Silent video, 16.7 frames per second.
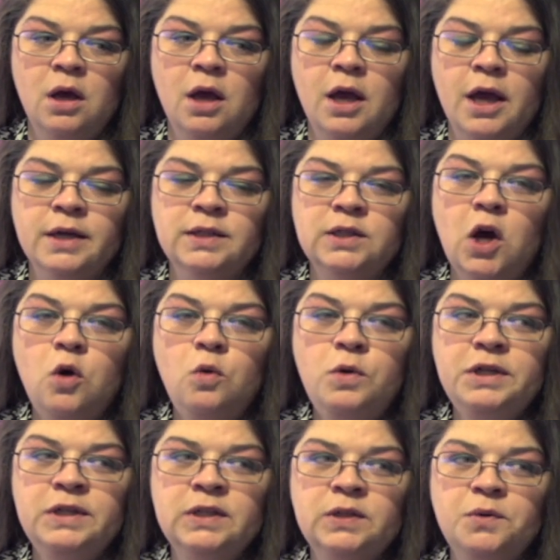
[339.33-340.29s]
has
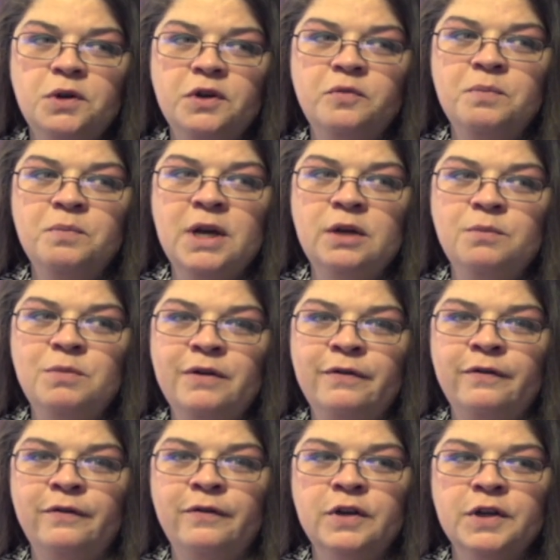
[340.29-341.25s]
always sort of made me
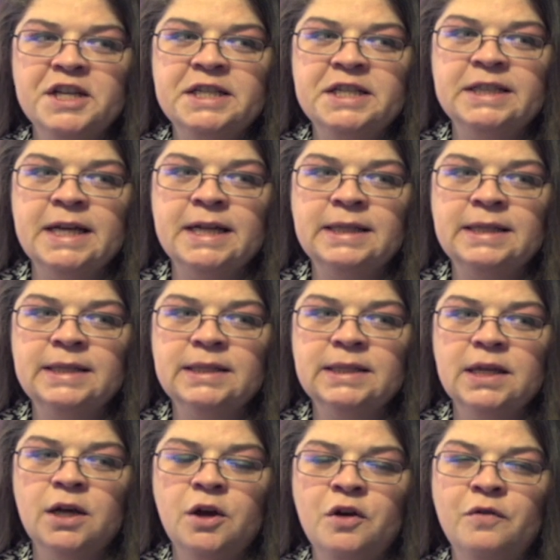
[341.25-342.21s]
feel a
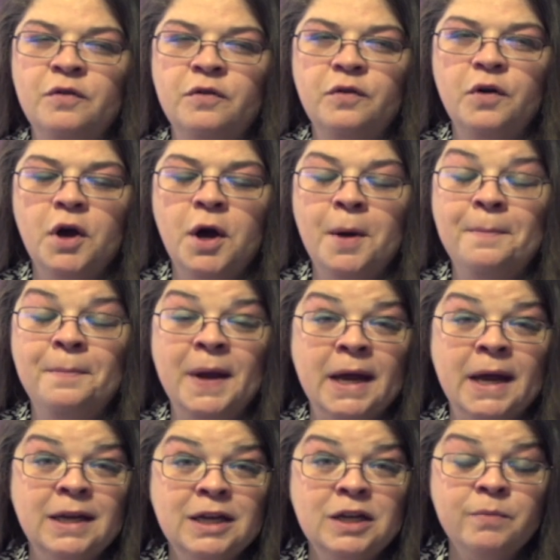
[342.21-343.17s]
sense of
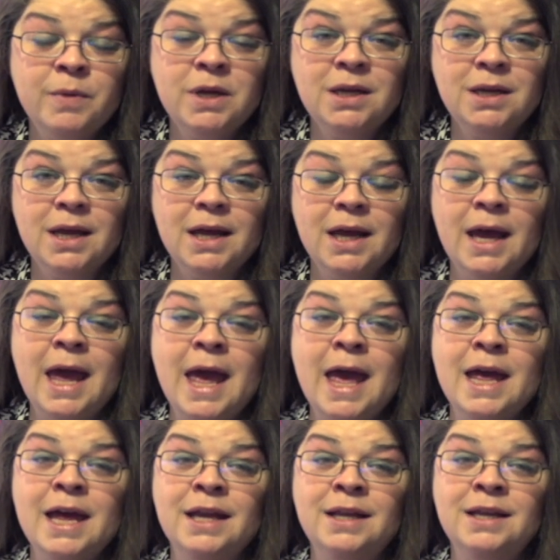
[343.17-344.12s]
abandonment,
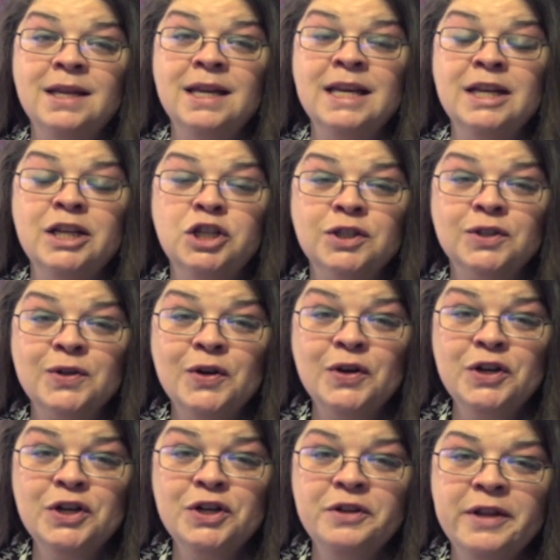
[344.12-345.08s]
and in
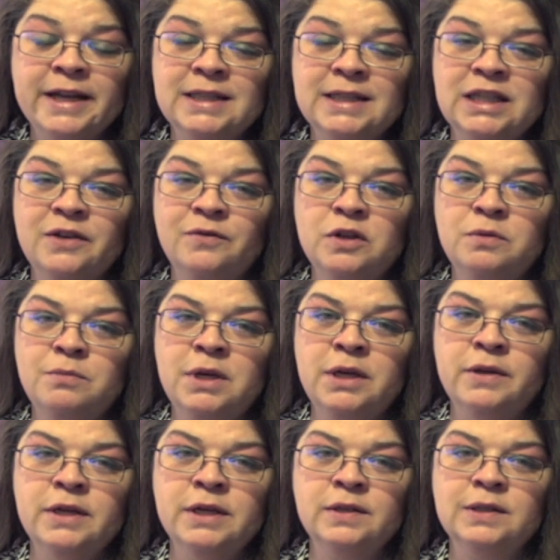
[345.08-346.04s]
turn that's given me
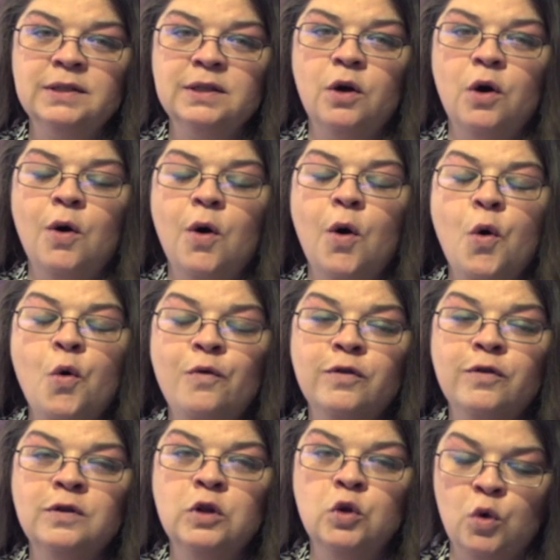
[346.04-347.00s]
this
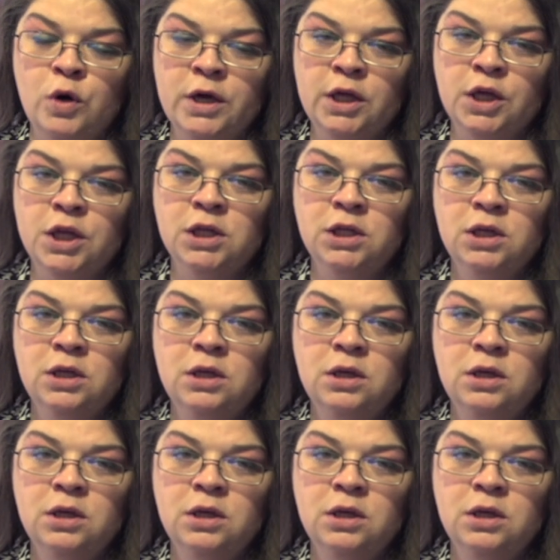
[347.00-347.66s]
over loyal